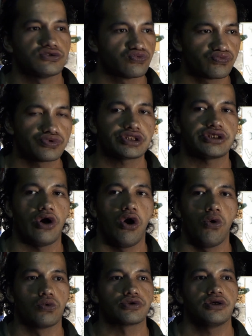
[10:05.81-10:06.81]
It's really
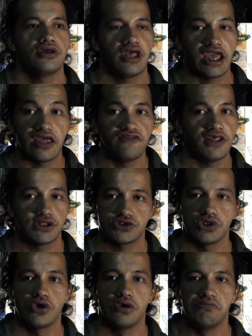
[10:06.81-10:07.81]
old, and that
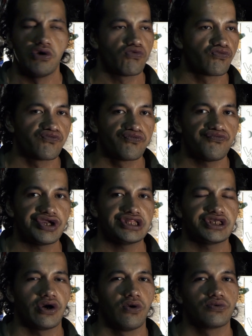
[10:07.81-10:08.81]
term,
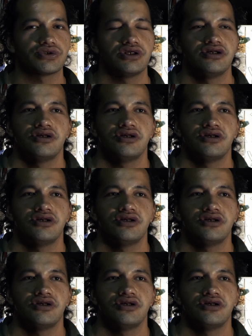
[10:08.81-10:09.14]
really old.